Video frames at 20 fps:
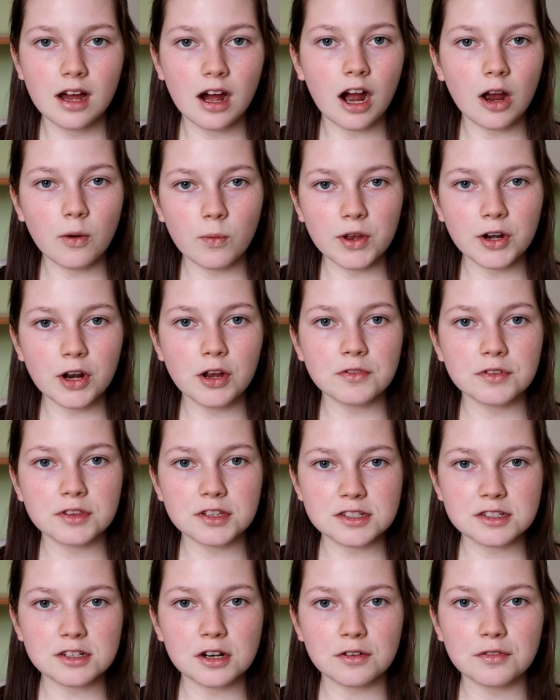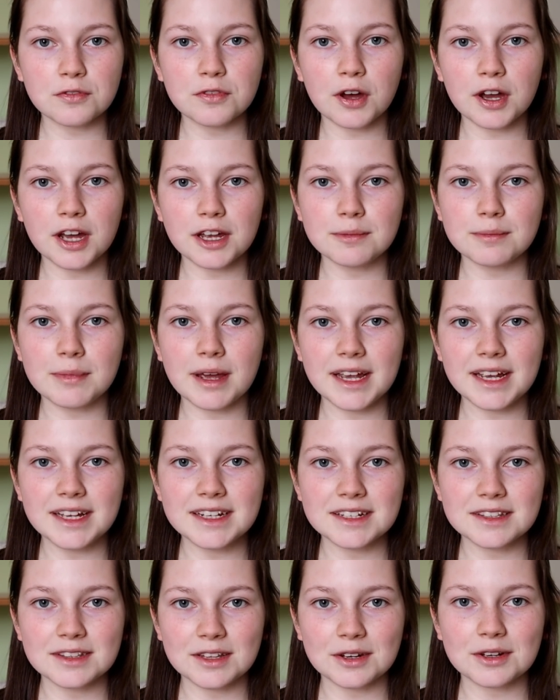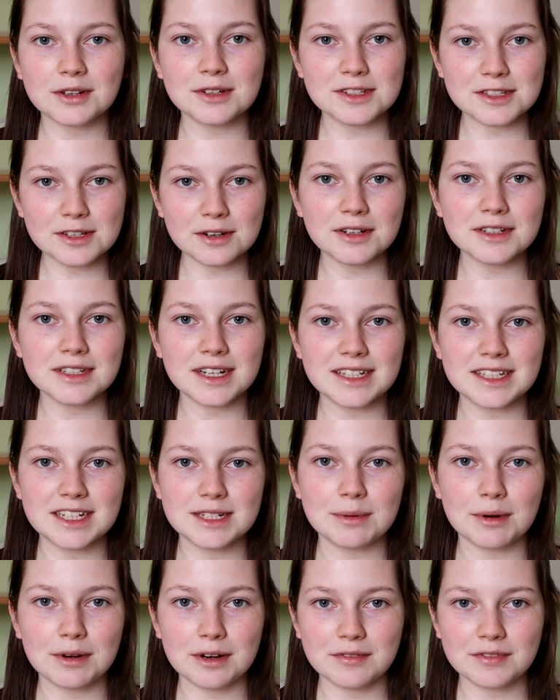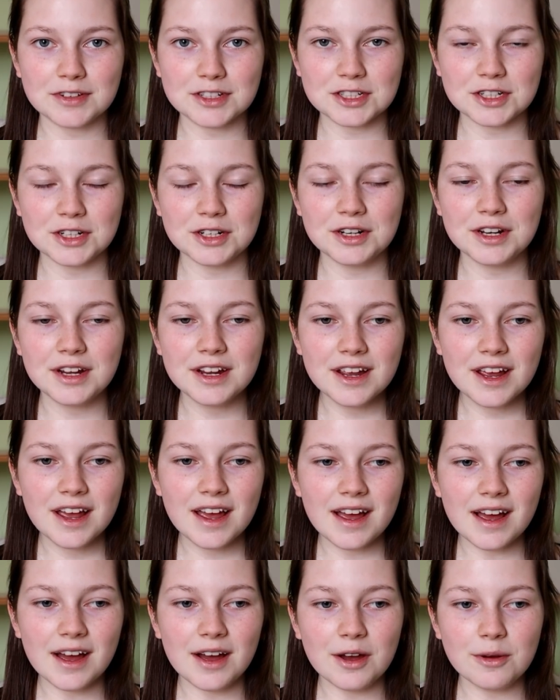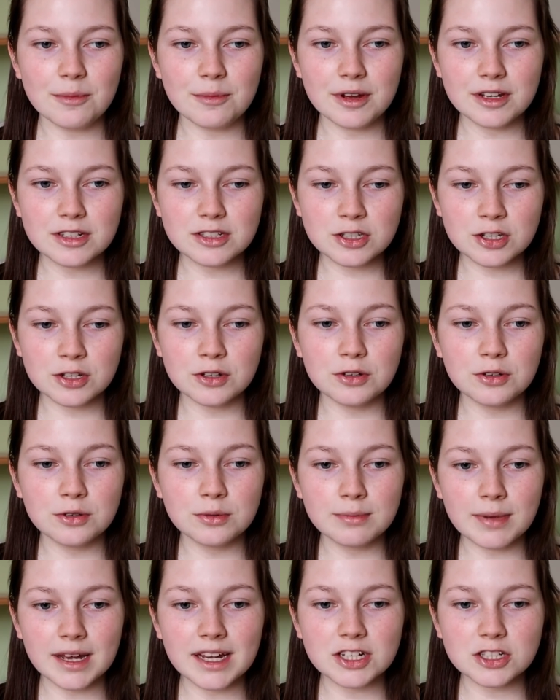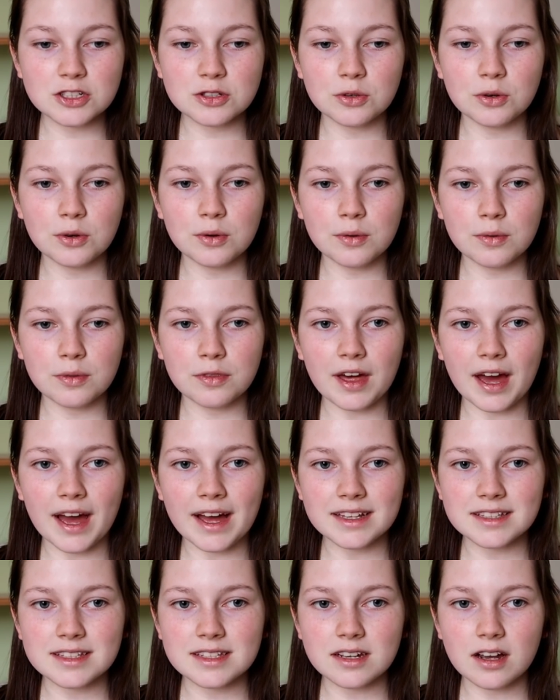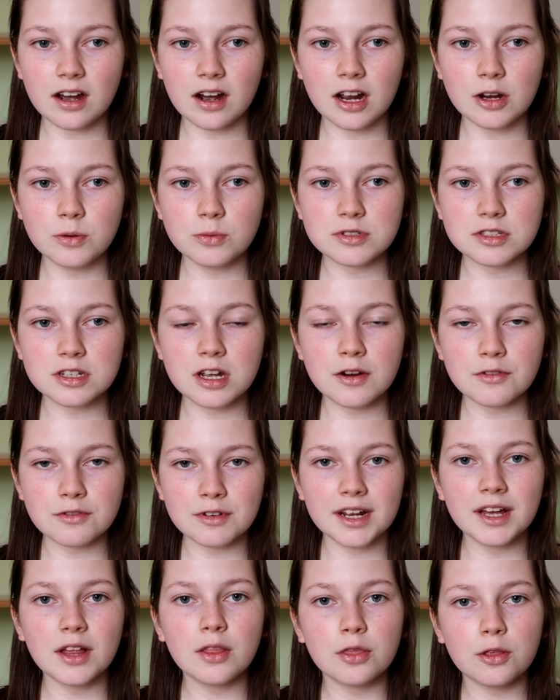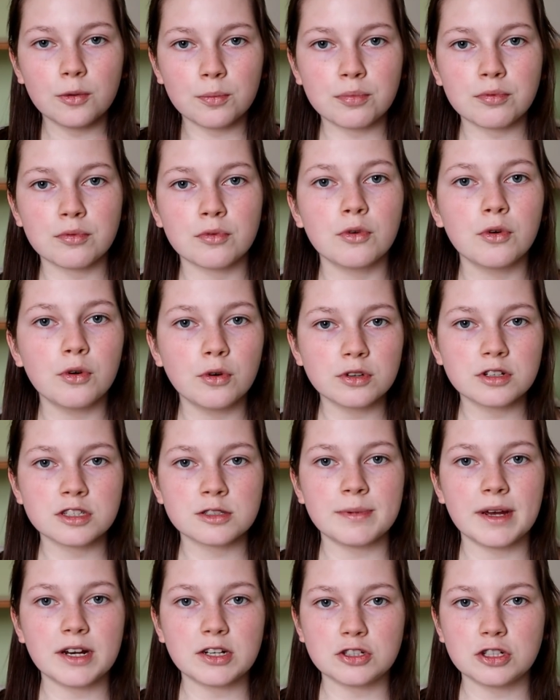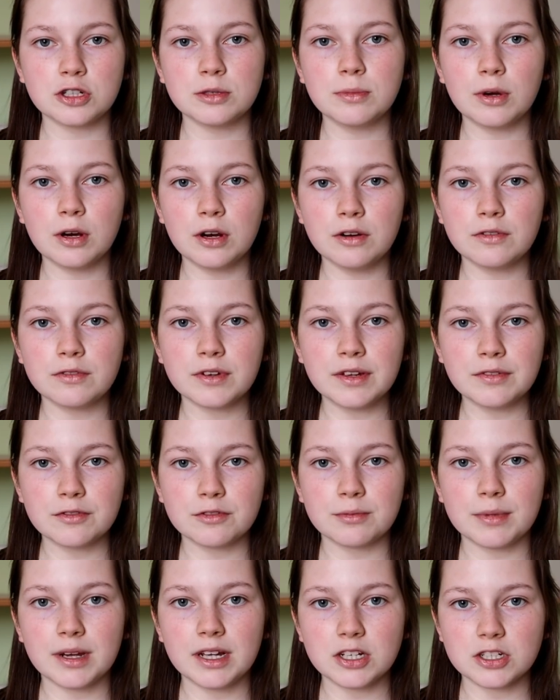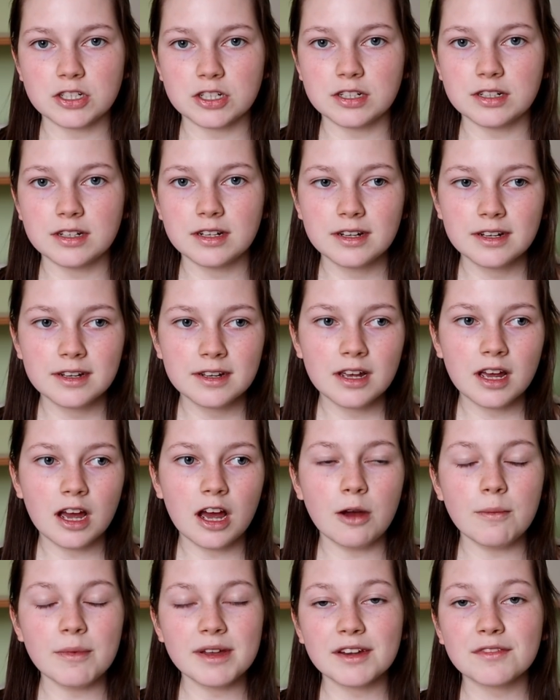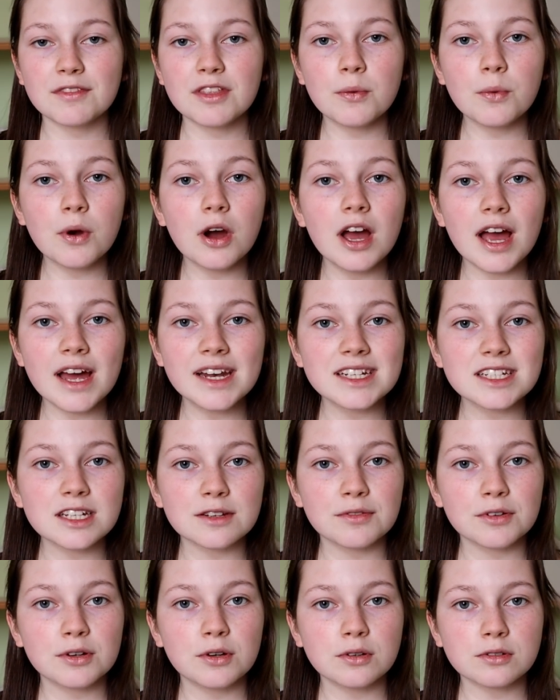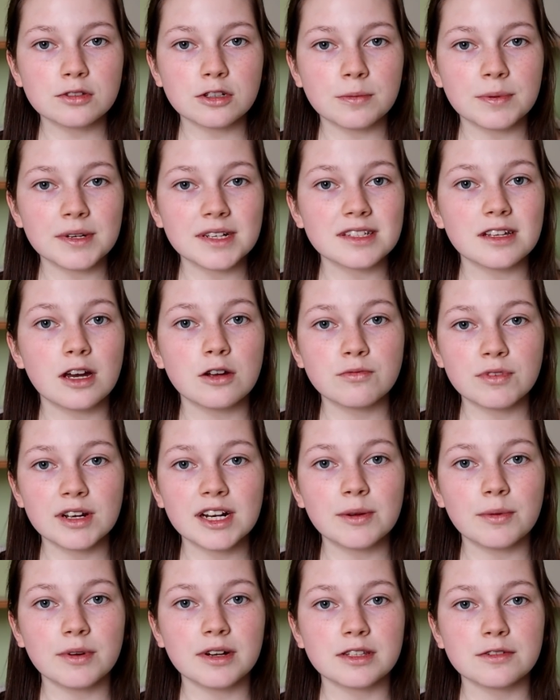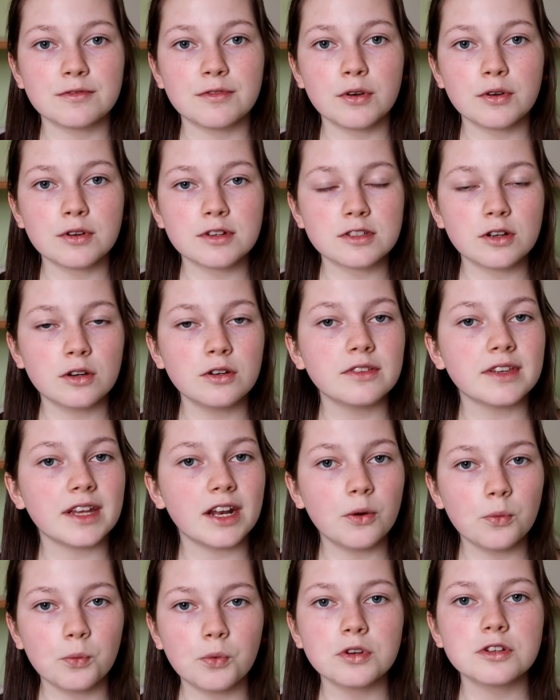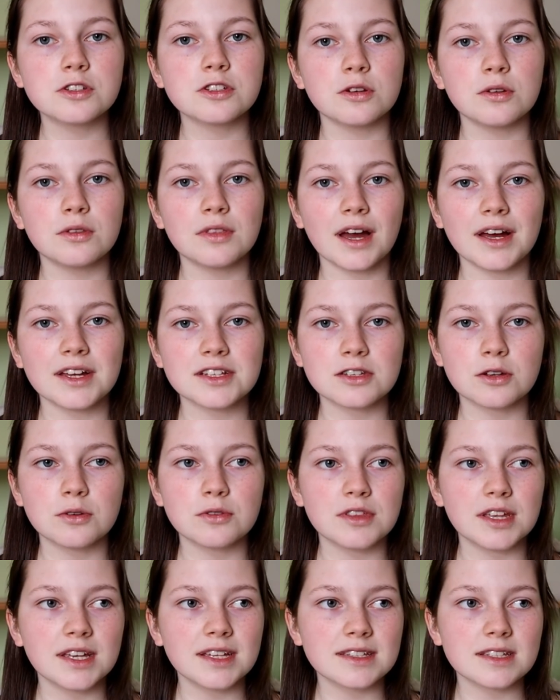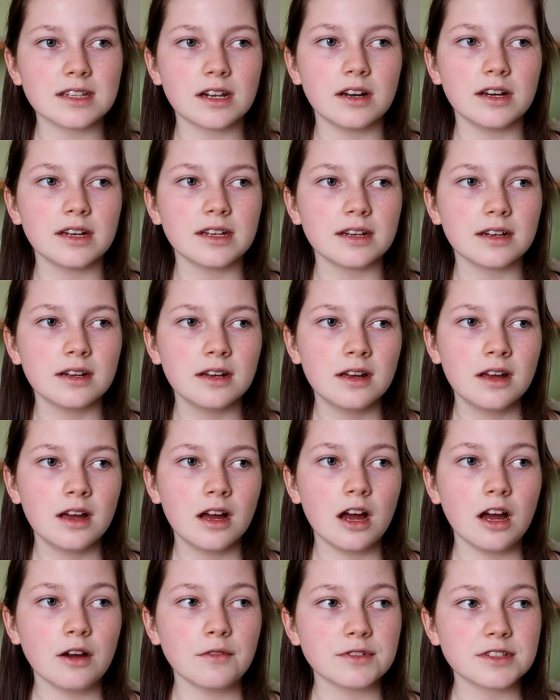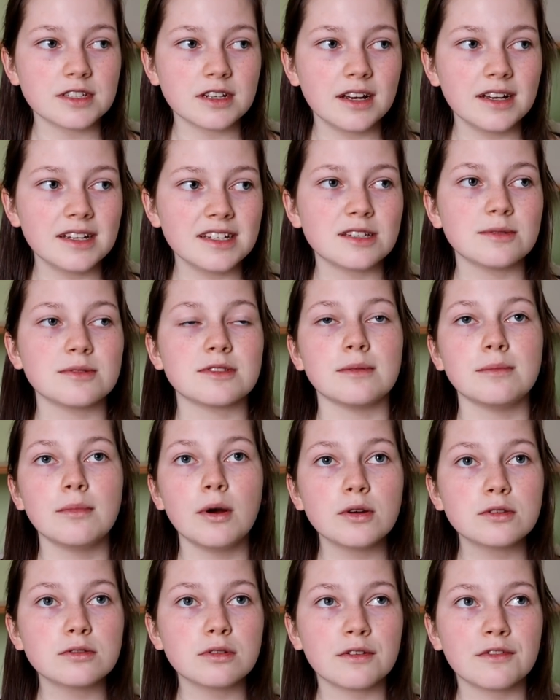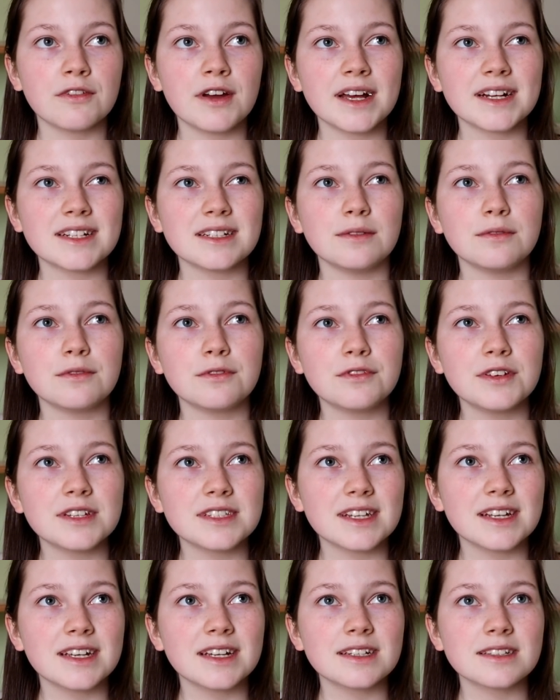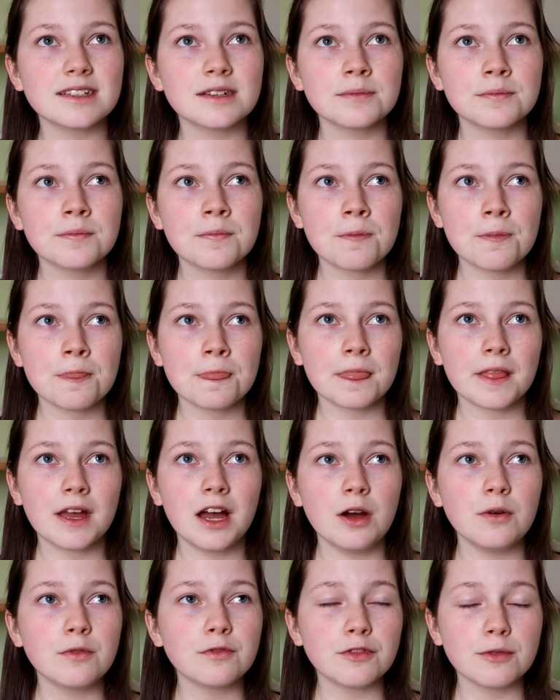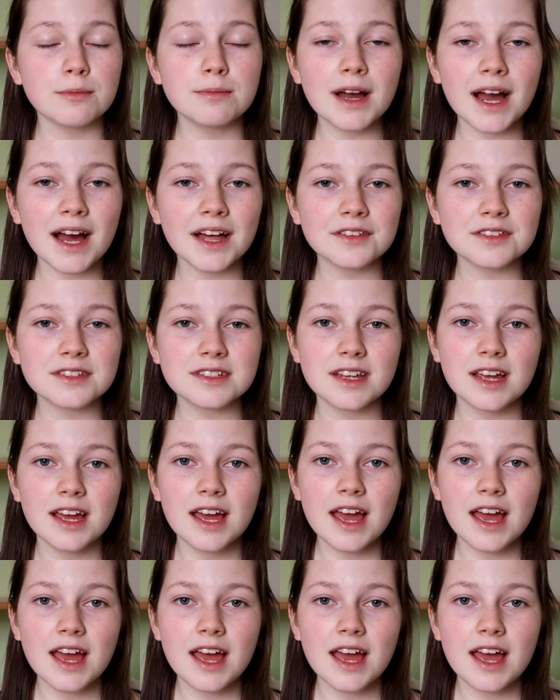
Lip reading: I went over the stuff that I'd made that consolidated my revision to make sure that I was covering the broad spectrum of information. And if there were any difficult topics that I really wanted to focus on, then I would do that. So things like, for science, it was the motor effect in physics. For maths,